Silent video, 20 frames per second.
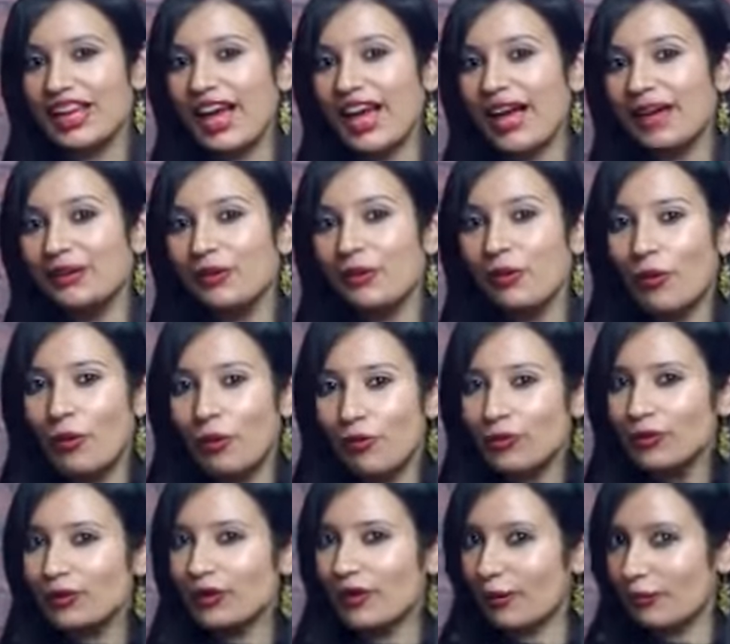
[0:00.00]
and
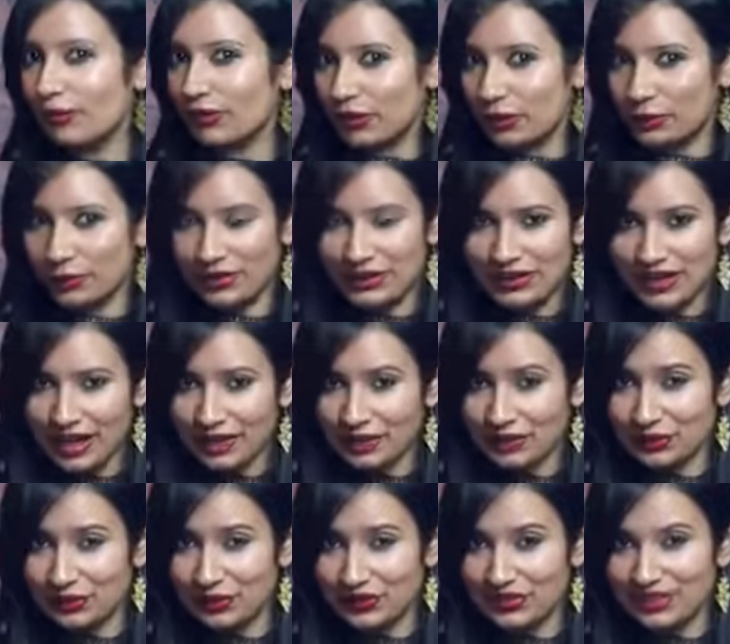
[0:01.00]
overcome the
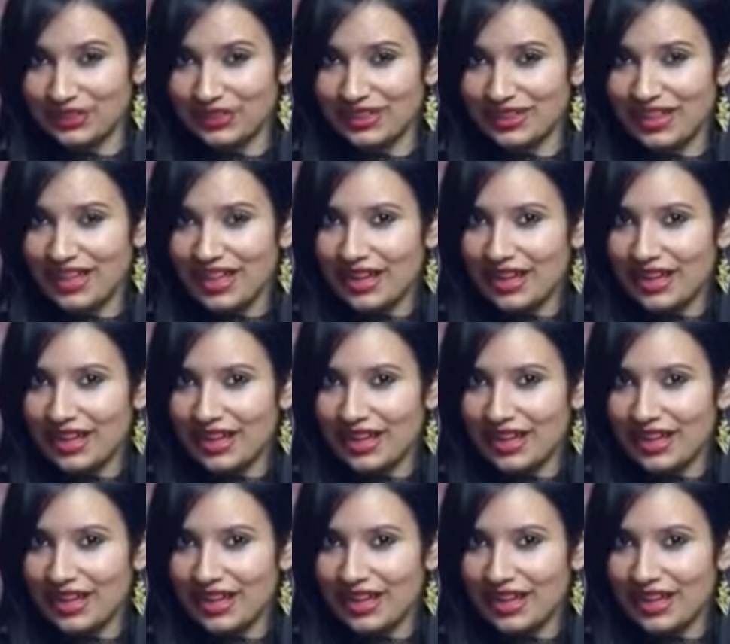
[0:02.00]
obstacles.